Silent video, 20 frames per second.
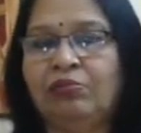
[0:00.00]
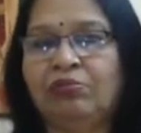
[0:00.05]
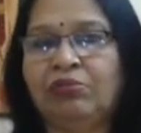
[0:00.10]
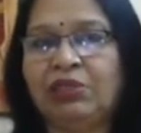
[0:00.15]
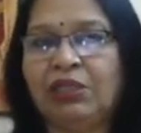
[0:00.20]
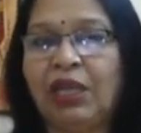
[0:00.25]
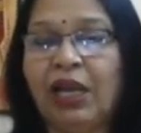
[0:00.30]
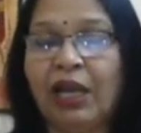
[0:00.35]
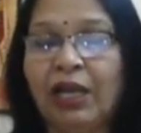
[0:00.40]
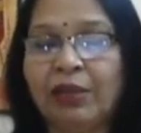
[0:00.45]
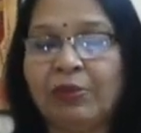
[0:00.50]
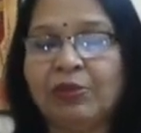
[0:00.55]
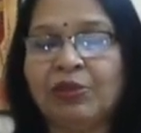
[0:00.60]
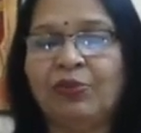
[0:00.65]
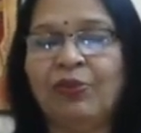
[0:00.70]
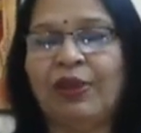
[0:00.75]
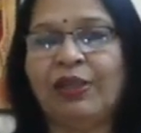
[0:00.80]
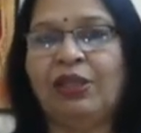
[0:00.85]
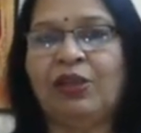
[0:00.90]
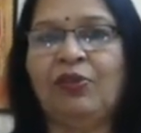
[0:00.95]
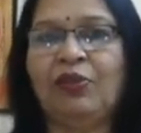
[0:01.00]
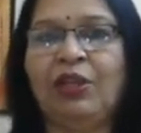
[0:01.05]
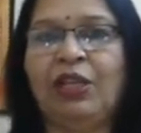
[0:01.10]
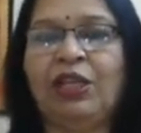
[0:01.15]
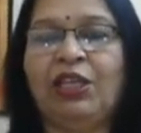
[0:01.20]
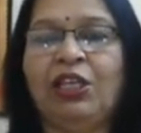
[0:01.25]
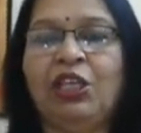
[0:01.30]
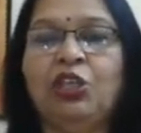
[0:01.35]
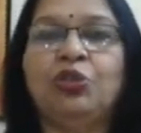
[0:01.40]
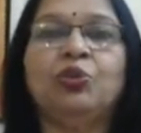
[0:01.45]
times whether they
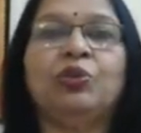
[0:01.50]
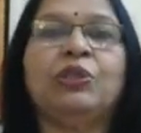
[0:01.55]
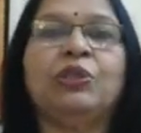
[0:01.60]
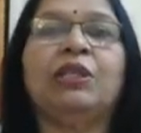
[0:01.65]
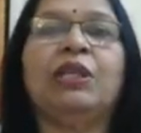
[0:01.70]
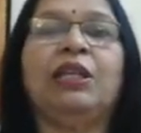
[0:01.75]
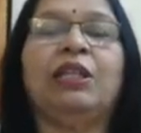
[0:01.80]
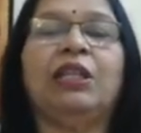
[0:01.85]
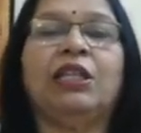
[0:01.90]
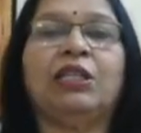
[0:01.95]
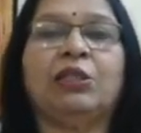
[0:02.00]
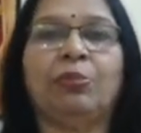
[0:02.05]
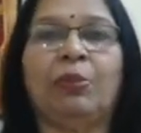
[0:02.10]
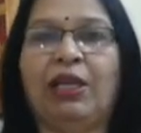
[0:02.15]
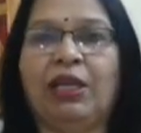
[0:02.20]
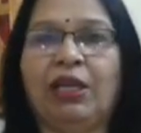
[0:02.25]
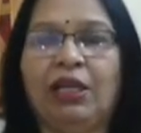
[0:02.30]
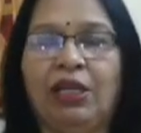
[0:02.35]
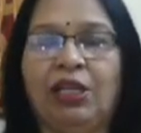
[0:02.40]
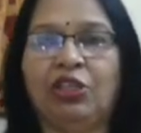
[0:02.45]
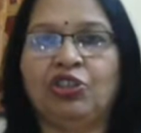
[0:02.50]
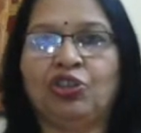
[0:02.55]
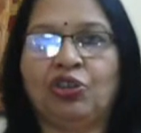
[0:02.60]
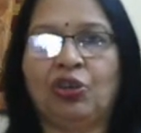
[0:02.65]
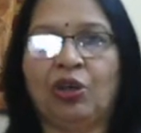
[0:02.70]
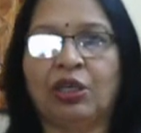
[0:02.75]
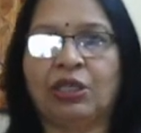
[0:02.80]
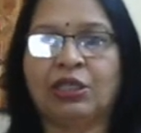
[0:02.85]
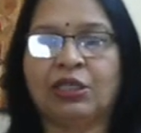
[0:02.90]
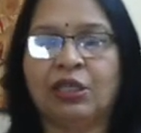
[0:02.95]
need to seek these medical
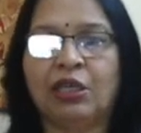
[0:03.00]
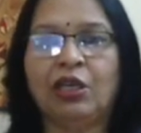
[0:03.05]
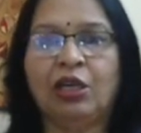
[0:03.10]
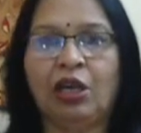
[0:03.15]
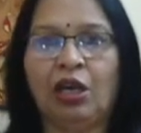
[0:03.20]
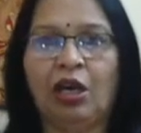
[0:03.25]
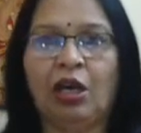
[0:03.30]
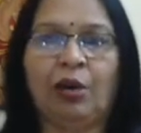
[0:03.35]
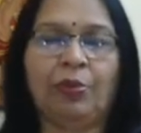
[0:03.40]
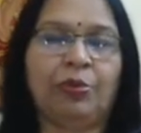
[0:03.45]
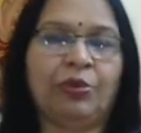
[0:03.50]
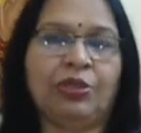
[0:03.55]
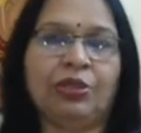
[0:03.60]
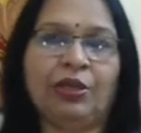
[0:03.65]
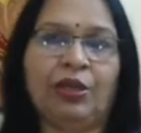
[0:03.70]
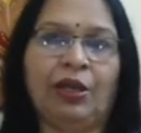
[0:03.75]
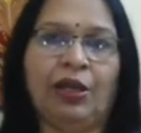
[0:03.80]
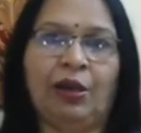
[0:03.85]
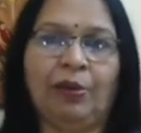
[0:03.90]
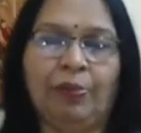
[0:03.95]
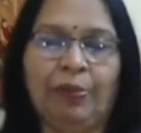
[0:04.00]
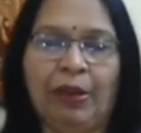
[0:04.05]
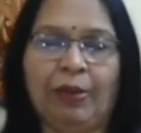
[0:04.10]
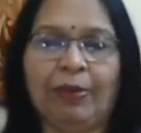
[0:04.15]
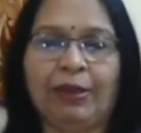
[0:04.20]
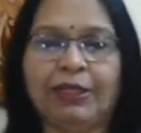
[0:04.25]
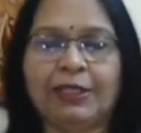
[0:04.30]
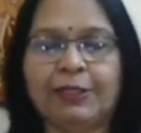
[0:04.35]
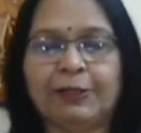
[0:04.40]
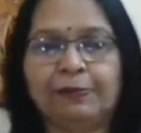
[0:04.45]
insurance
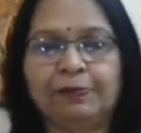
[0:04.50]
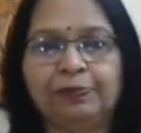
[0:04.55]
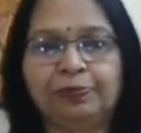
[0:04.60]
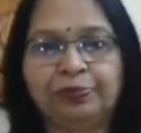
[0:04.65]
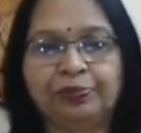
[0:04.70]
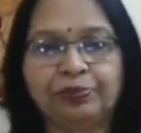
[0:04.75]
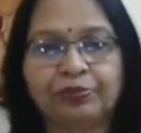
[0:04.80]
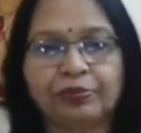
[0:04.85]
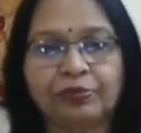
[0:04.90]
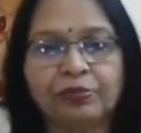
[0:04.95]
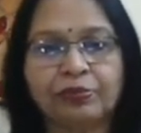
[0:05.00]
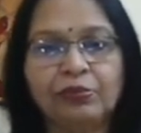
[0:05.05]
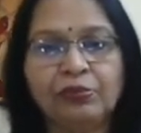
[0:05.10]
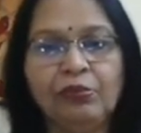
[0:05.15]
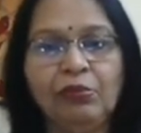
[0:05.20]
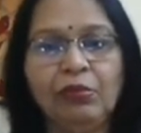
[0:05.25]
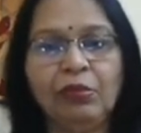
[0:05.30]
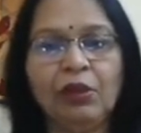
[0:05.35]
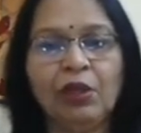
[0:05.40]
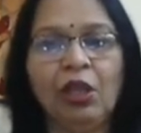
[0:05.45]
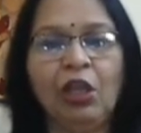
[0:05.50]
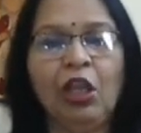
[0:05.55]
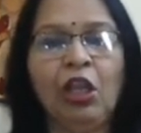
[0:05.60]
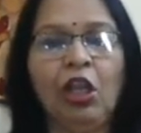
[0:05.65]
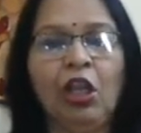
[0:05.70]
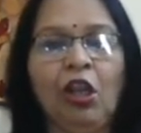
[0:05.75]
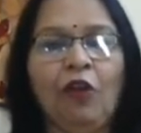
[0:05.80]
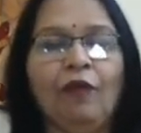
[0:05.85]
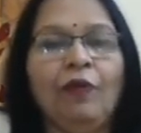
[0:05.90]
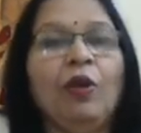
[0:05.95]
payments.
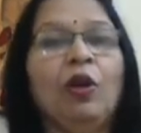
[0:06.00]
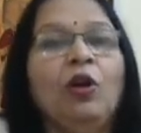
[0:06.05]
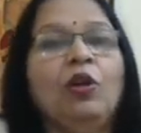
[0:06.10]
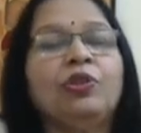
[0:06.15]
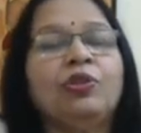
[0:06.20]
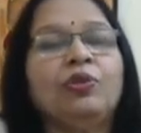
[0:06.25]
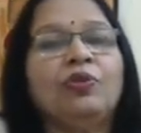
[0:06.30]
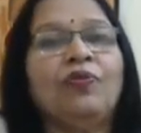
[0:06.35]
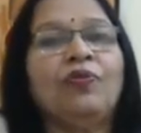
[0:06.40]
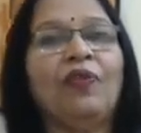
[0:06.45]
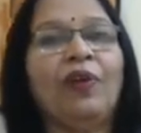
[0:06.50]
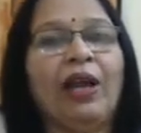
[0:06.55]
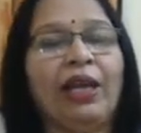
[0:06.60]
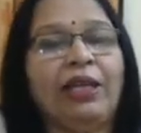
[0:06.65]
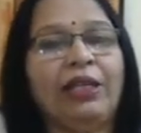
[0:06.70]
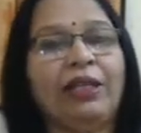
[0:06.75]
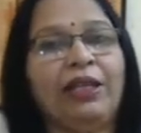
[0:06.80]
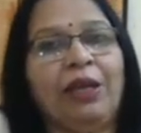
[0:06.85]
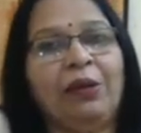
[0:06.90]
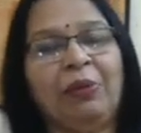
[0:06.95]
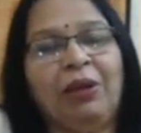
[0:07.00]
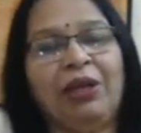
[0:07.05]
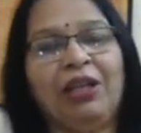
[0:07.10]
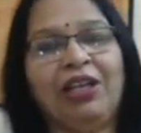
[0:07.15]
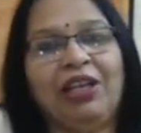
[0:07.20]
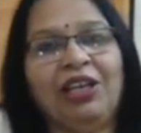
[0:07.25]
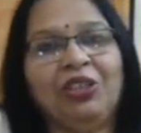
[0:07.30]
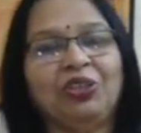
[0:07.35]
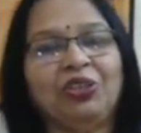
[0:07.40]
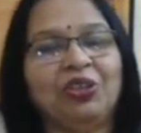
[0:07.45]
We also find that medical
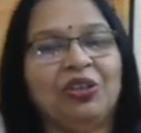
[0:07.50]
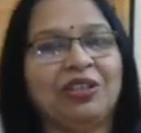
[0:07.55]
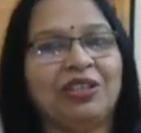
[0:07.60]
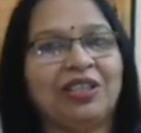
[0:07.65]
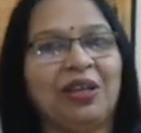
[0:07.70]
insurance